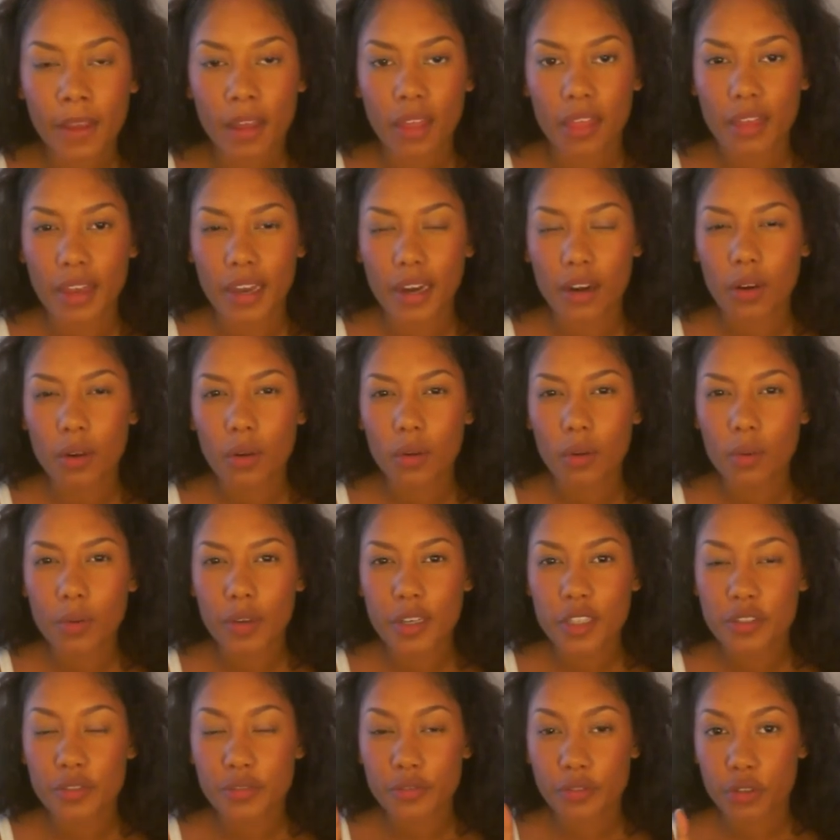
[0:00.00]
Then
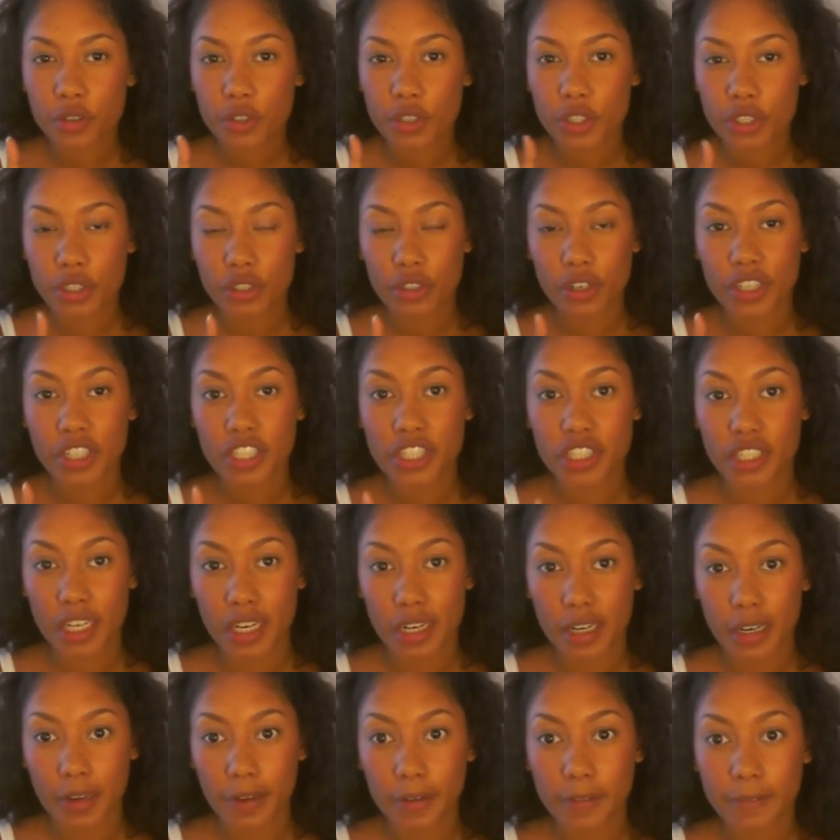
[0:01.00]
always first start
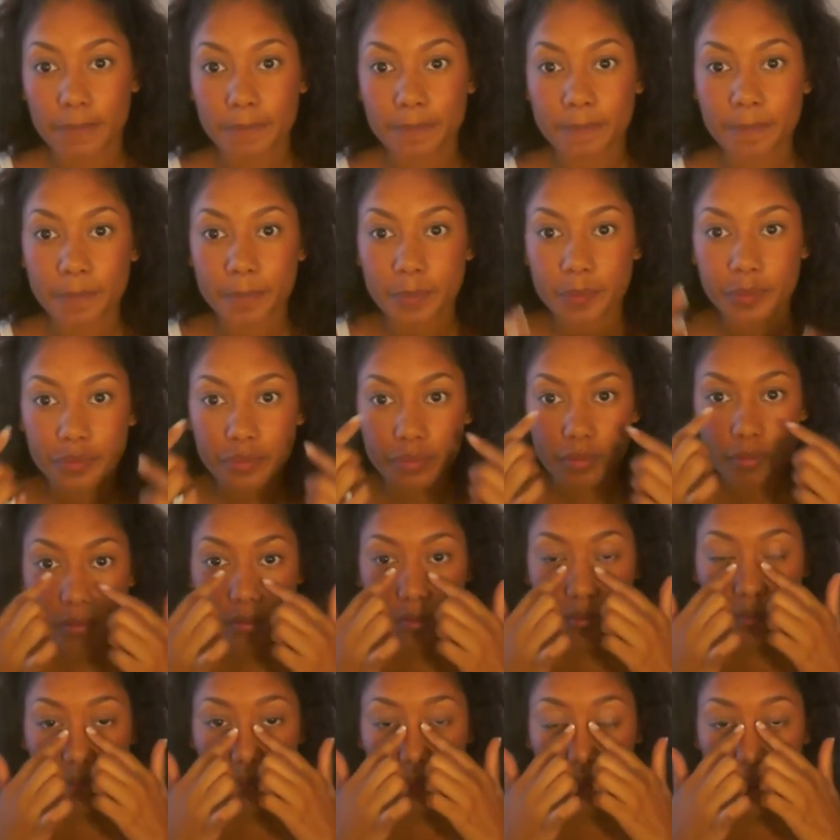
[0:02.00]
setting
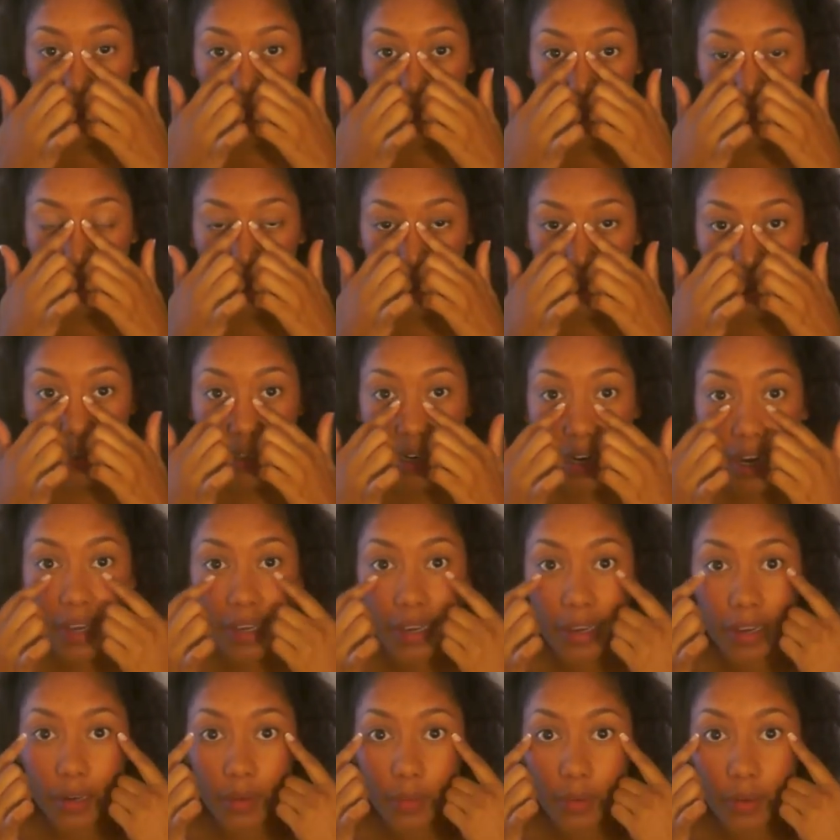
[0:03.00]
the under eye
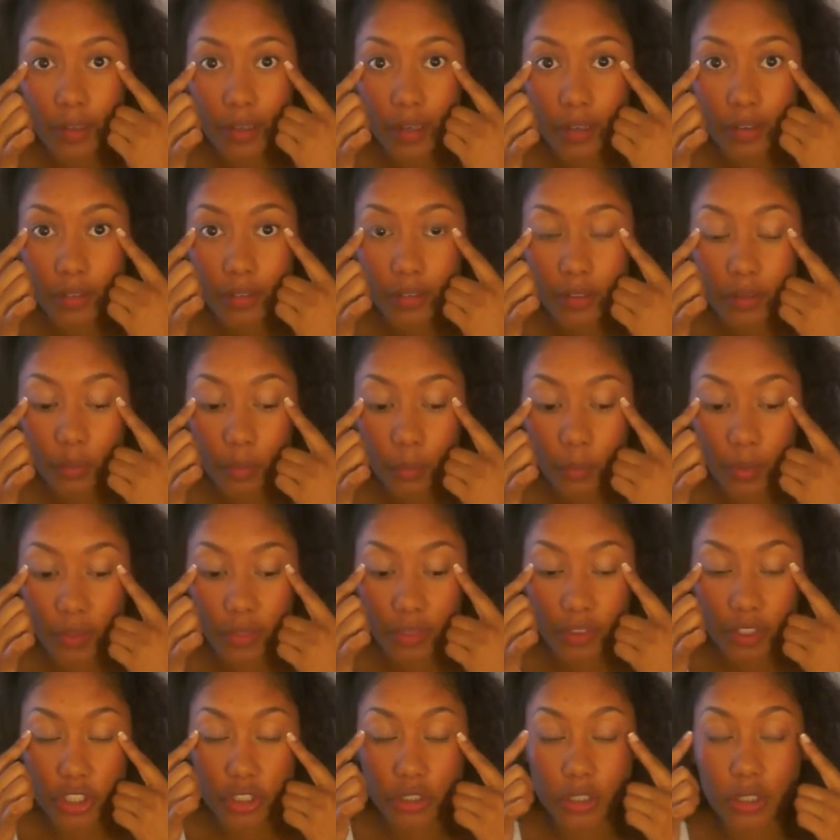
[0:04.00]
area
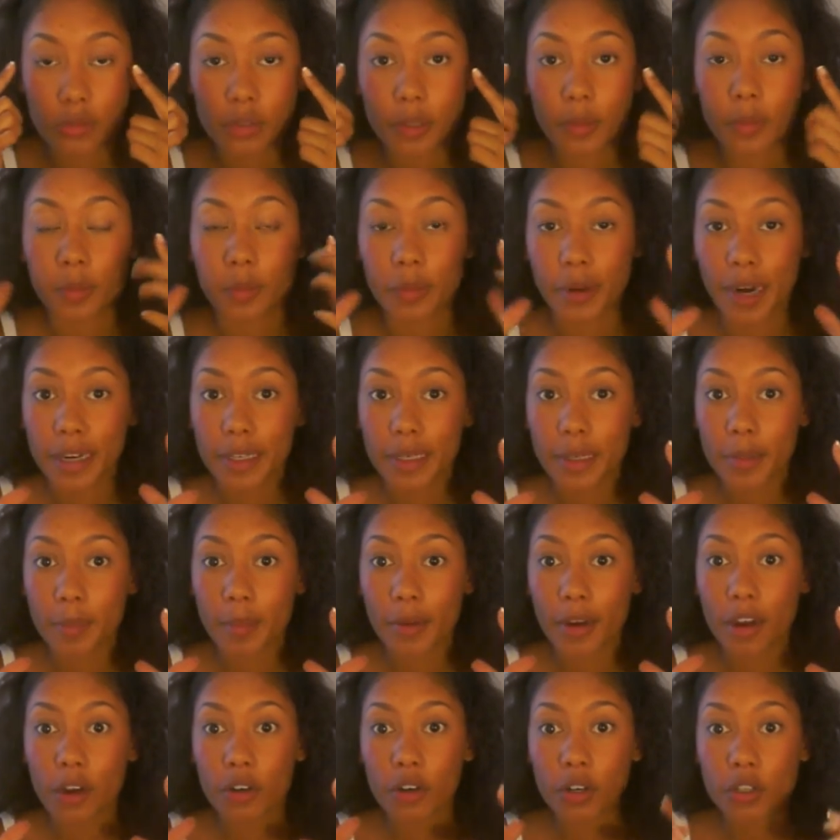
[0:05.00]
with the secret brightening
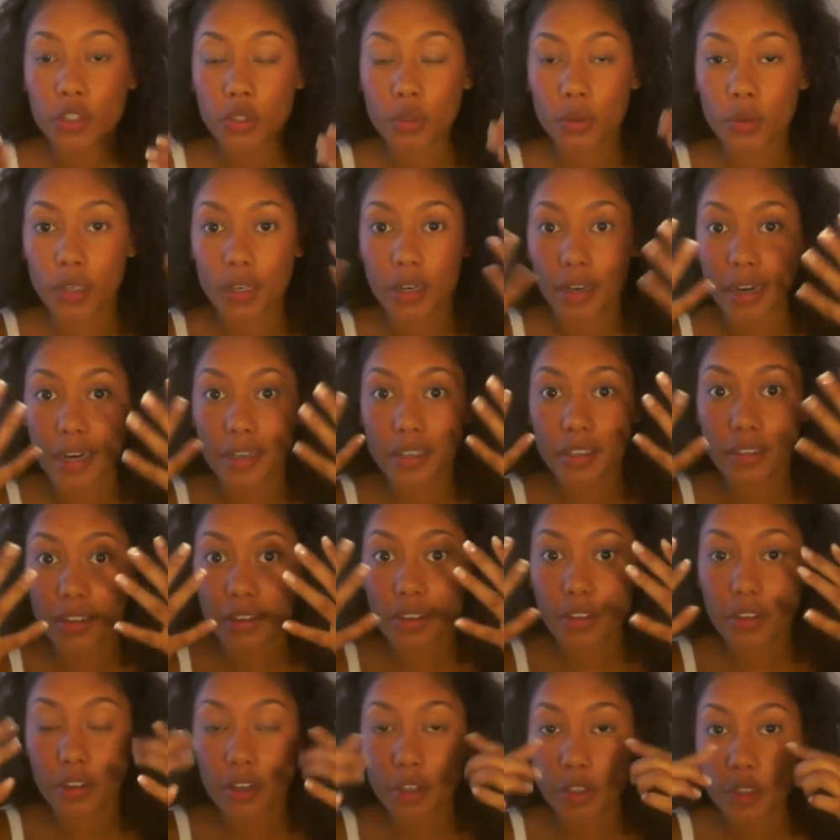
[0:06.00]
powder to enlighten the
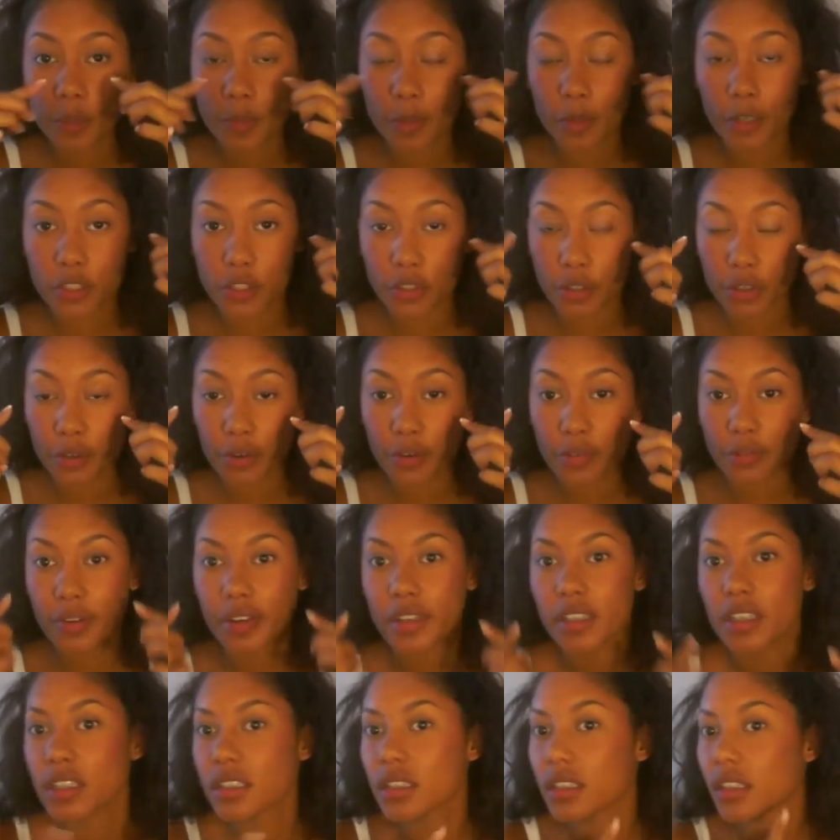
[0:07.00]
dark spots on your
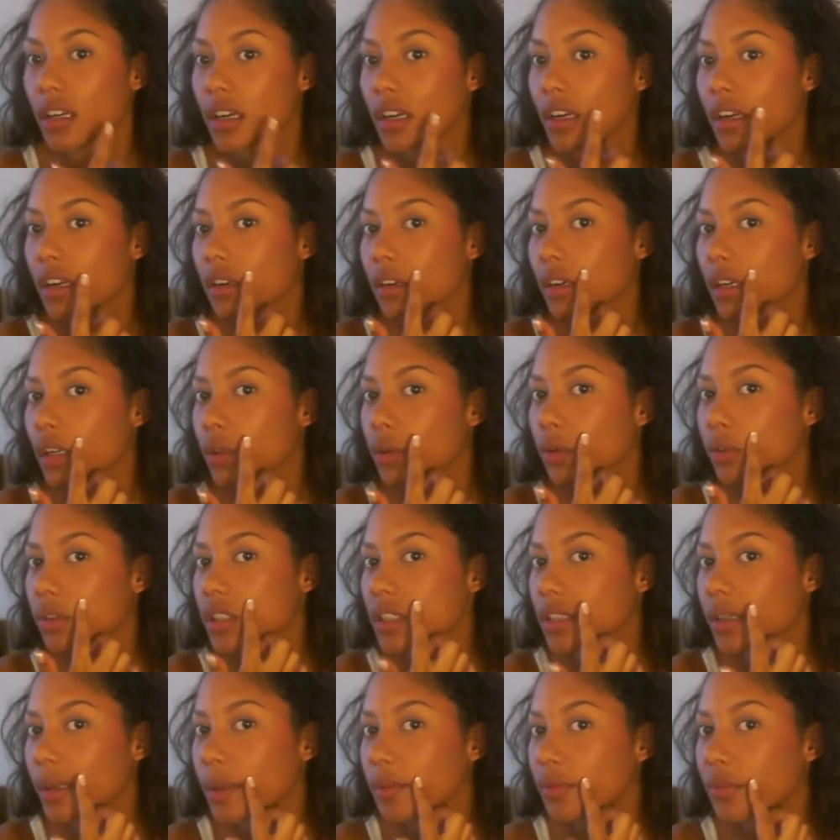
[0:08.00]
face. You do the
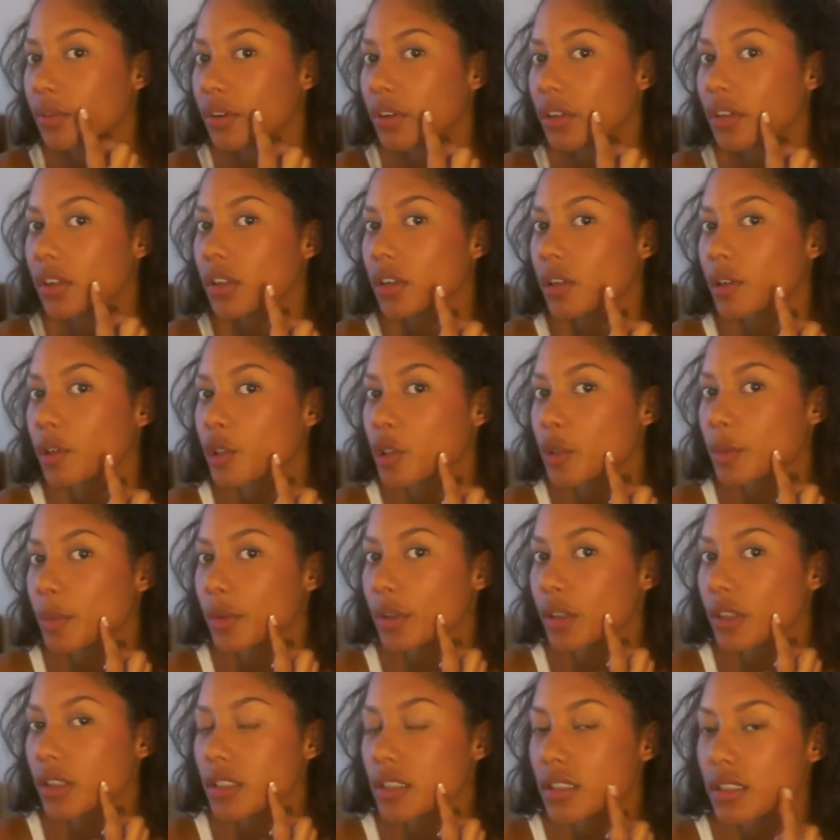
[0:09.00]
same for the dark
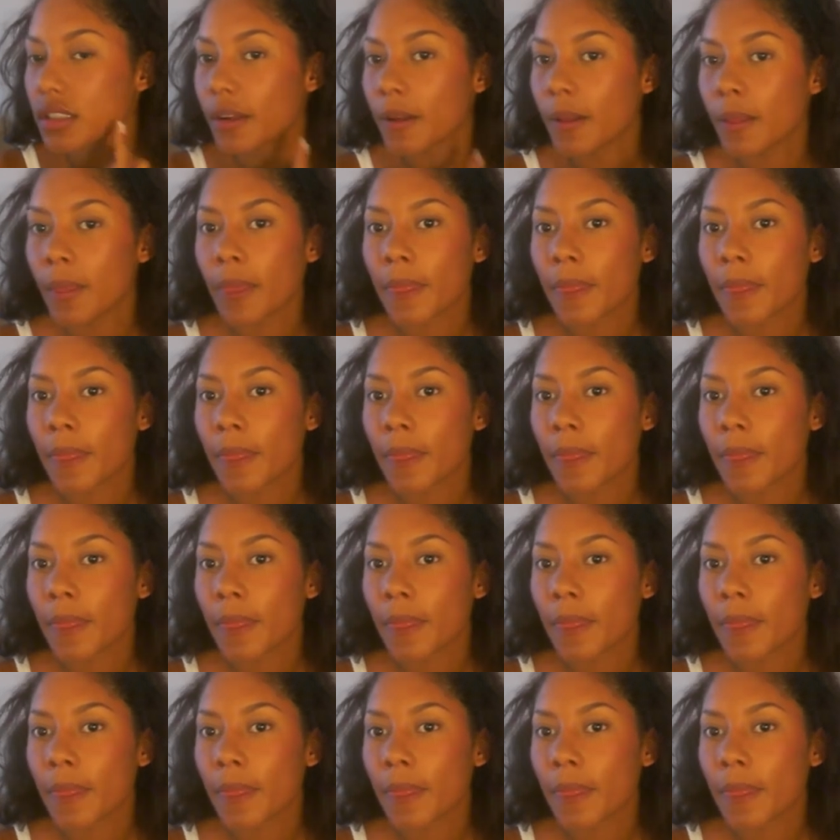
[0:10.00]
spots.